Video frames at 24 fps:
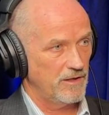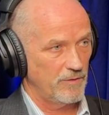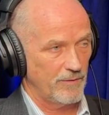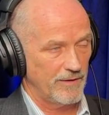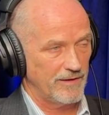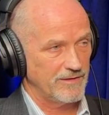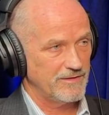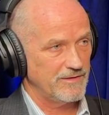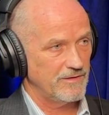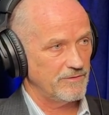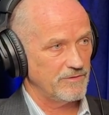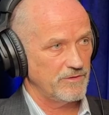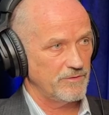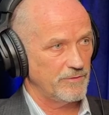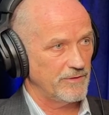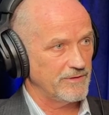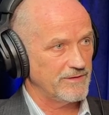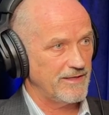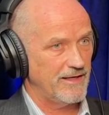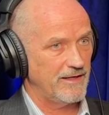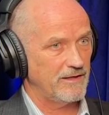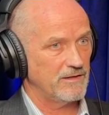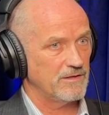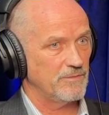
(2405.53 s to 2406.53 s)
You want
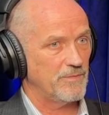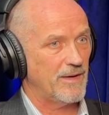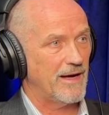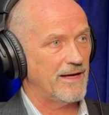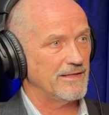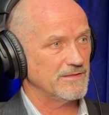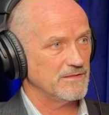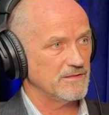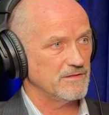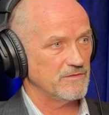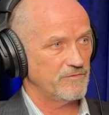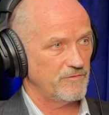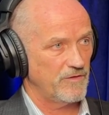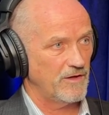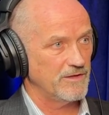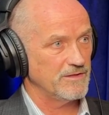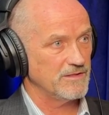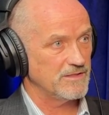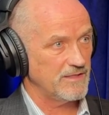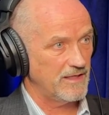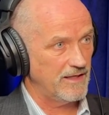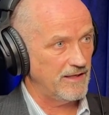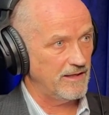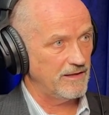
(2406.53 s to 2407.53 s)
to take deposits,
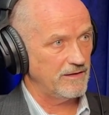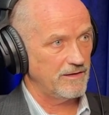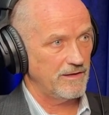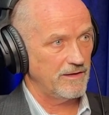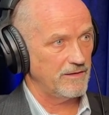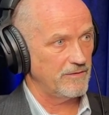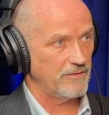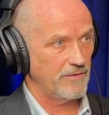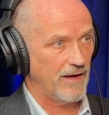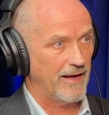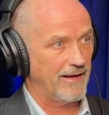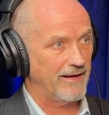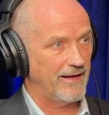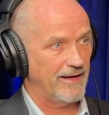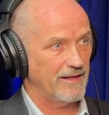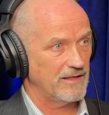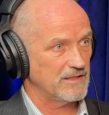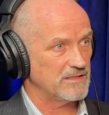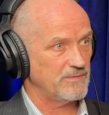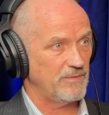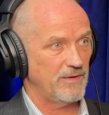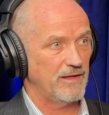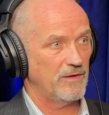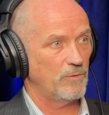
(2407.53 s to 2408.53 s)
funds in that I
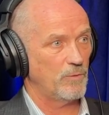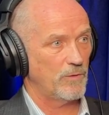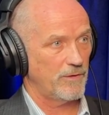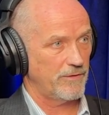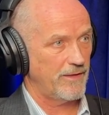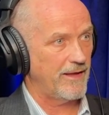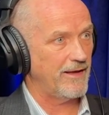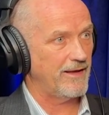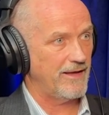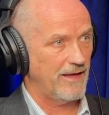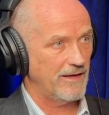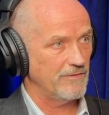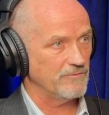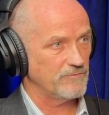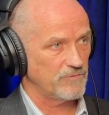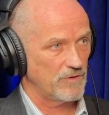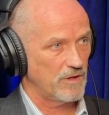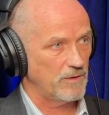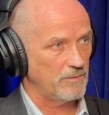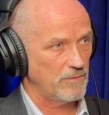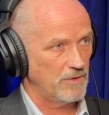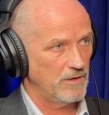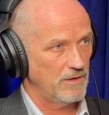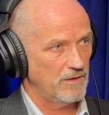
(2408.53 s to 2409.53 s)
can't explain where they came
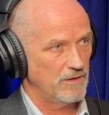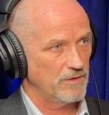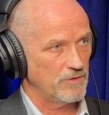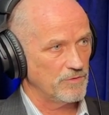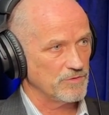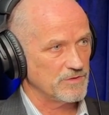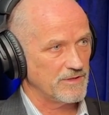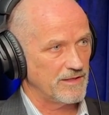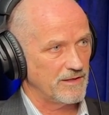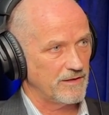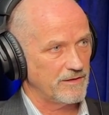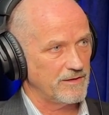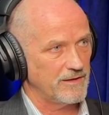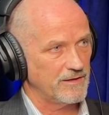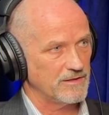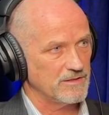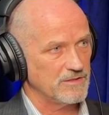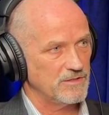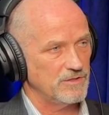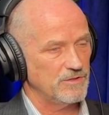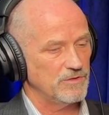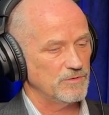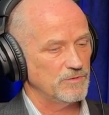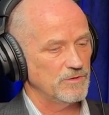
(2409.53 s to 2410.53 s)
from. Those kind of
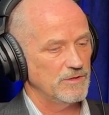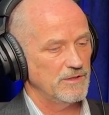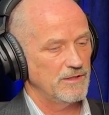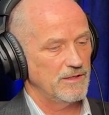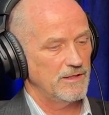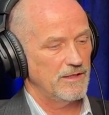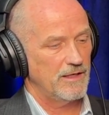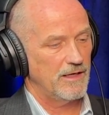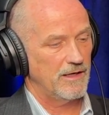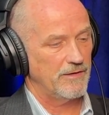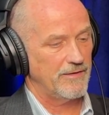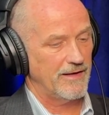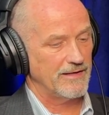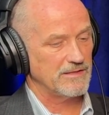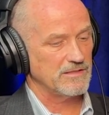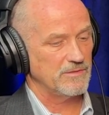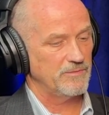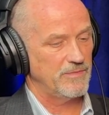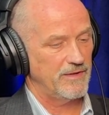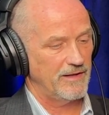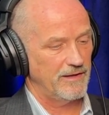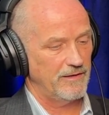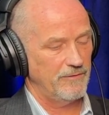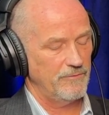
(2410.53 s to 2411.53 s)
things too.
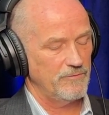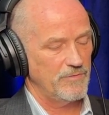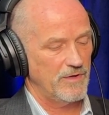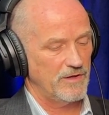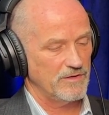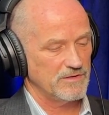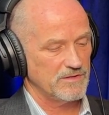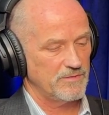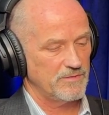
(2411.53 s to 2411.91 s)
That's a big